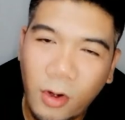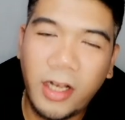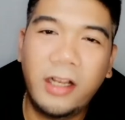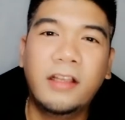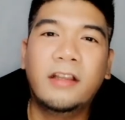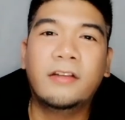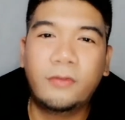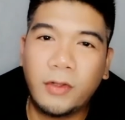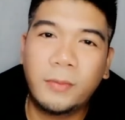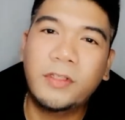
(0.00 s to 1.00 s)
more
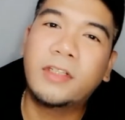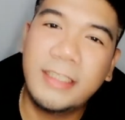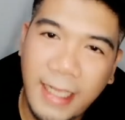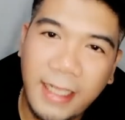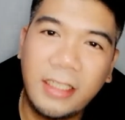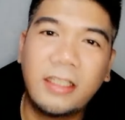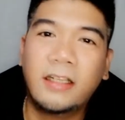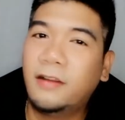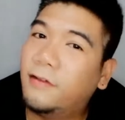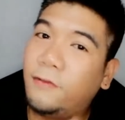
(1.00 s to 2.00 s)
valuable content
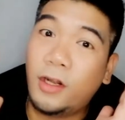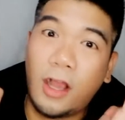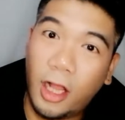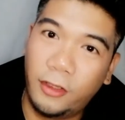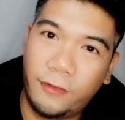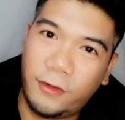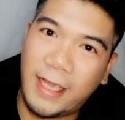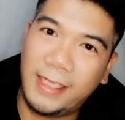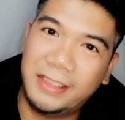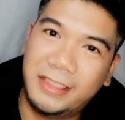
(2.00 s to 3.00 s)
for all of
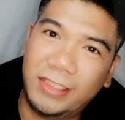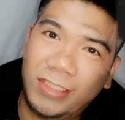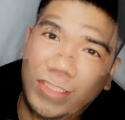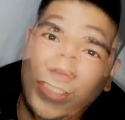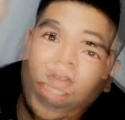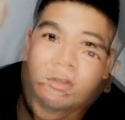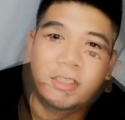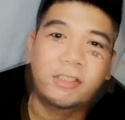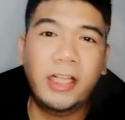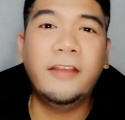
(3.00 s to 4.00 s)
you guys. So you
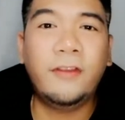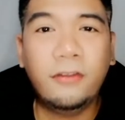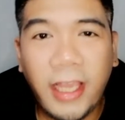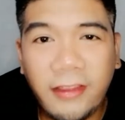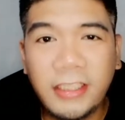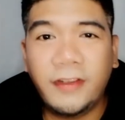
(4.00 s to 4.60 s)
know the drill. If you like